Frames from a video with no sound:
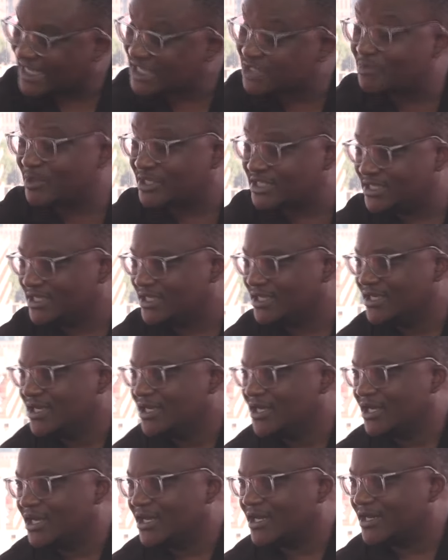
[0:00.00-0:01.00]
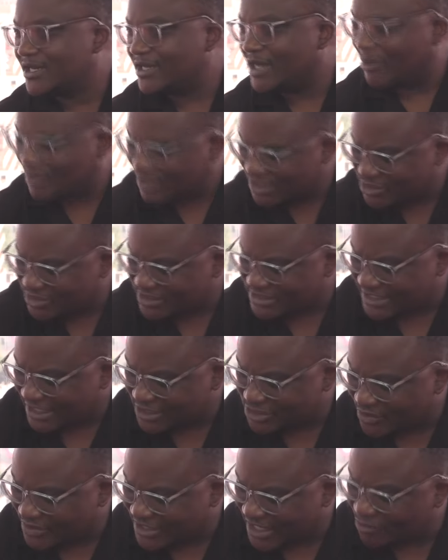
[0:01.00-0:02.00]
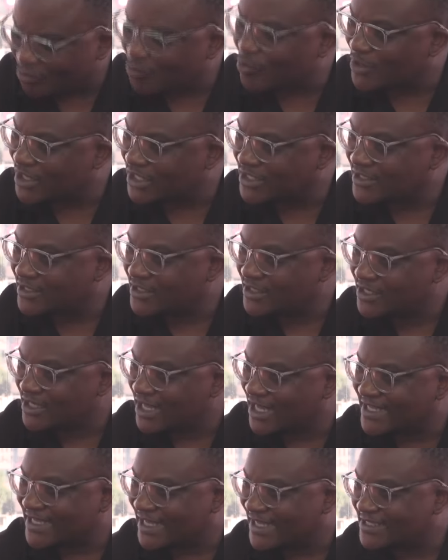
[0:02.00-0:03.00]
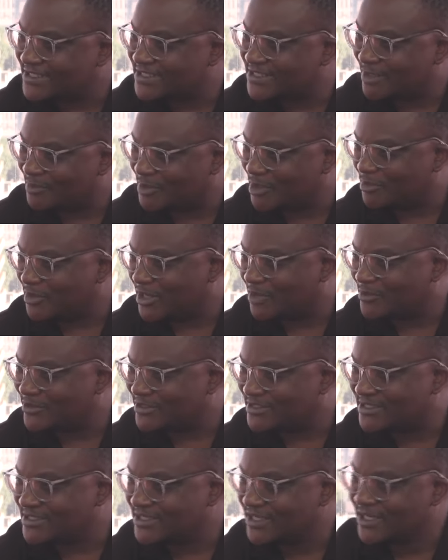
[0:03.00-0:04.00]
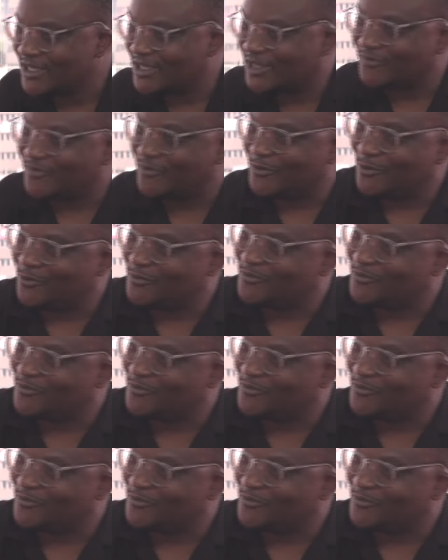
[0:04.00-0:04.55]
Especially, I want to touch on that win against Namibia, because if you